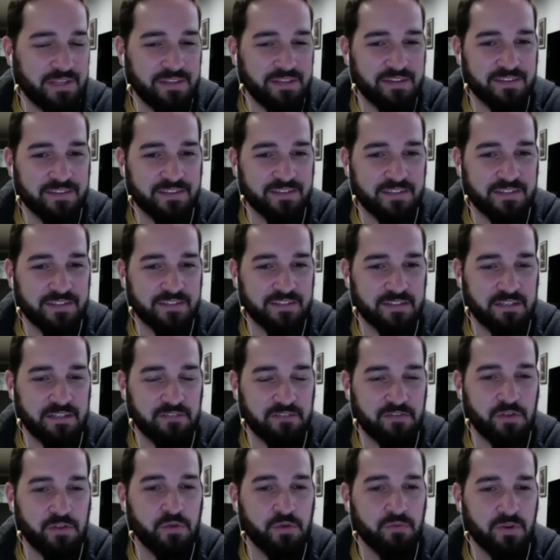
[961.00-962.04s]
the sense that
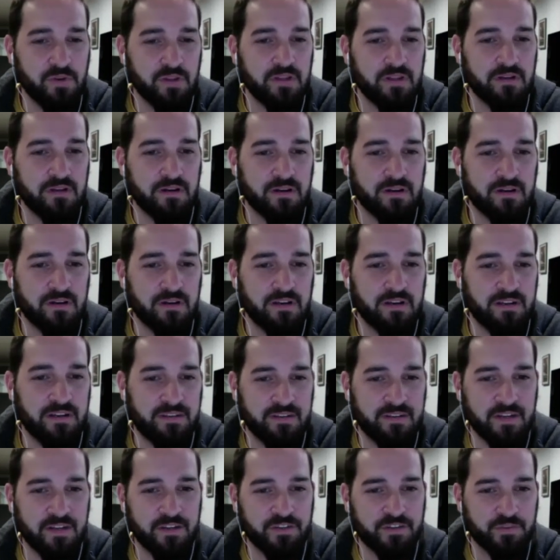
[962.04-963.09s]
if you really are in
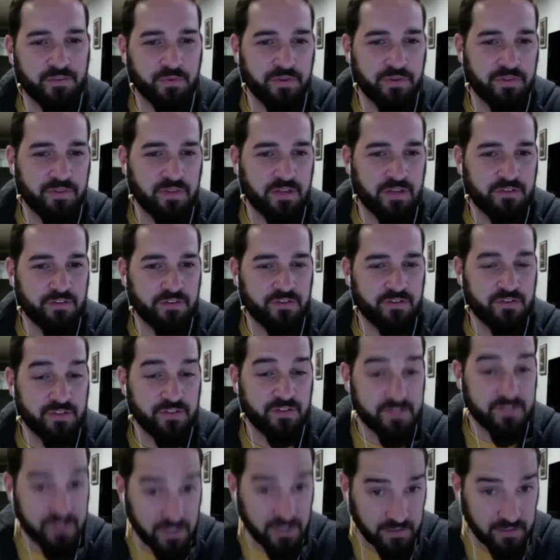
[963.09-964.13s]
touch with not just
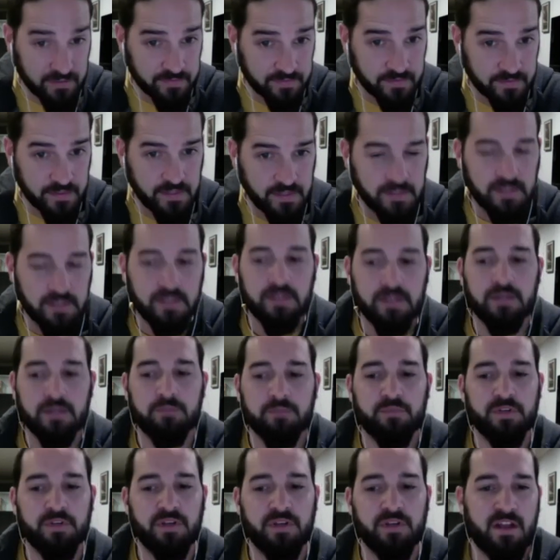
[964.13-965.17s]
yourself,
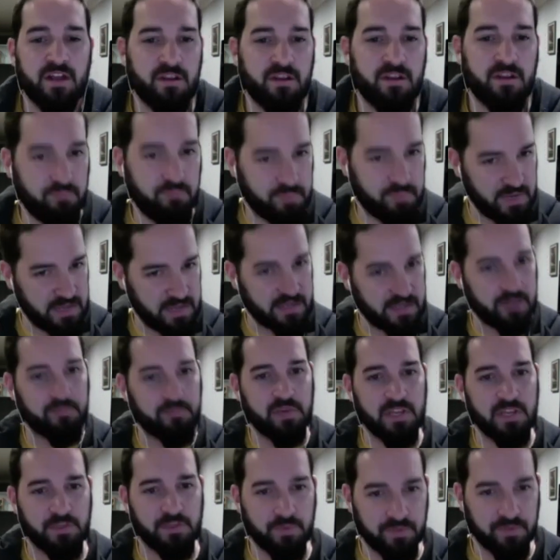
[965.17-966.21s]
and being at
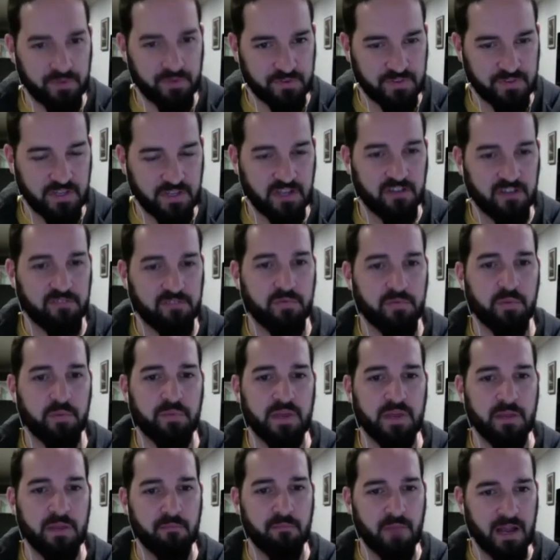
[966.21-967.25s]
peace with yourself, but
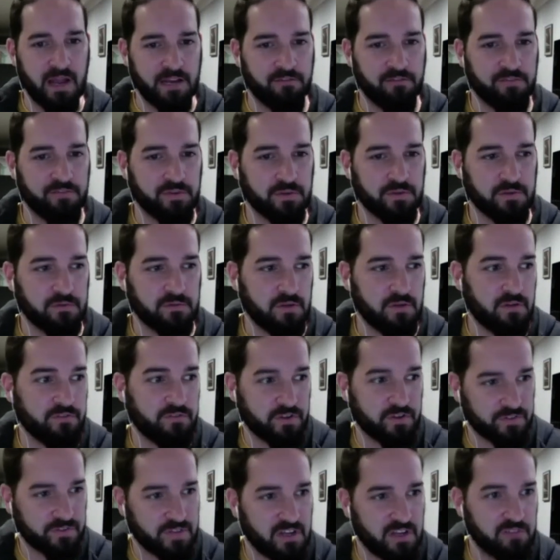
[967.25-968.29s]
being mindful of
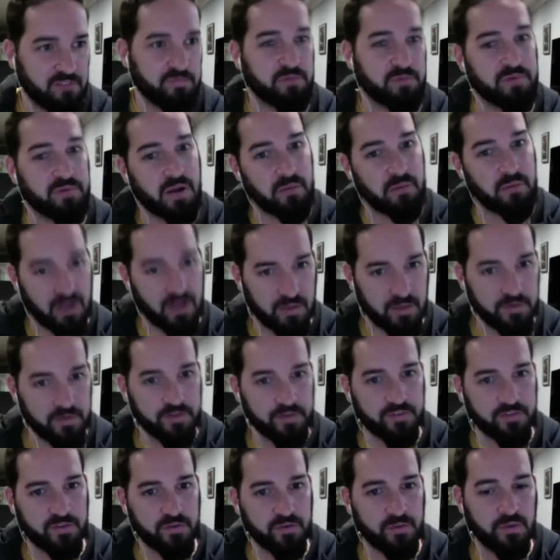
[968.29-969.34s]
yourself, but probably
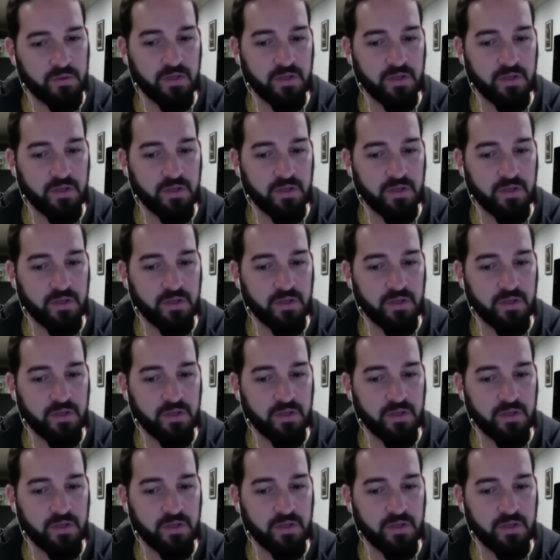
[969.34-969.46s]
others too.